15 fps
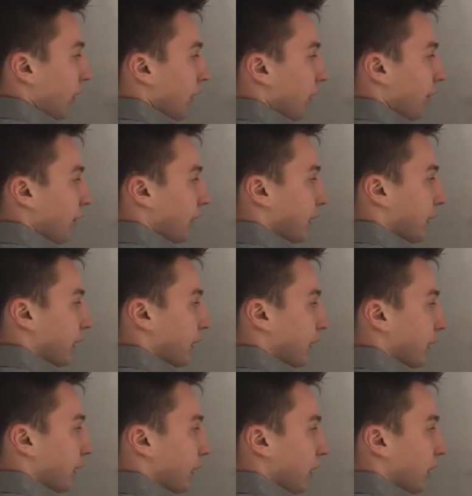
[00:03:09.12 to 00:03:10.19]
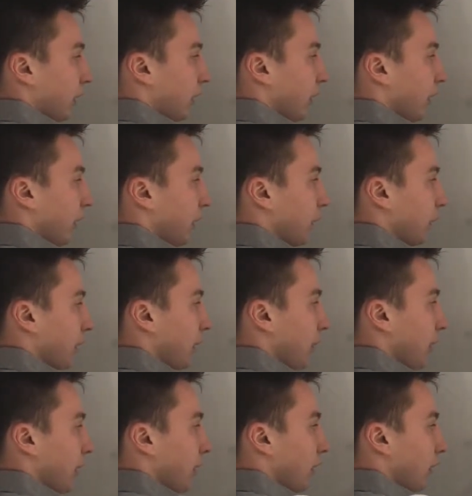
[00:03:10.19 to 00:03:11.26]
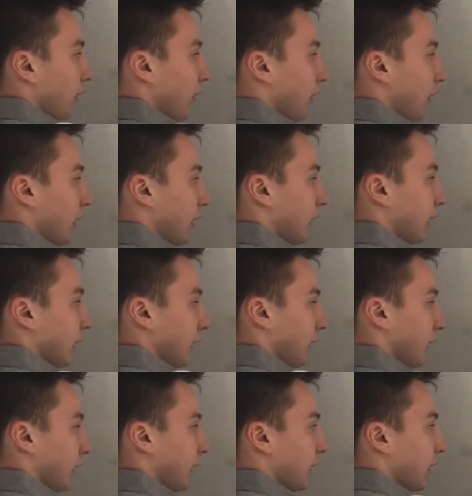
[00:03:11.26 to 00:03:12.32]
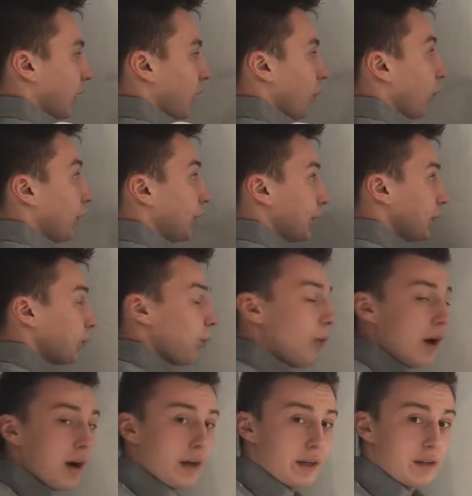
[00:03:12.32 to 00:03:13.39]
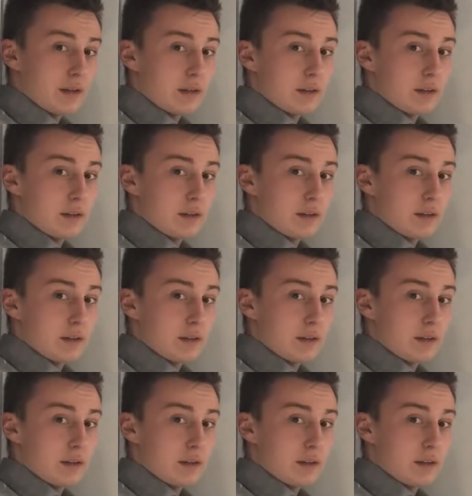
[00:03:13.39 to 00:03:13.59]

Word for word: height of the cylinder is going to be this distance, which is y.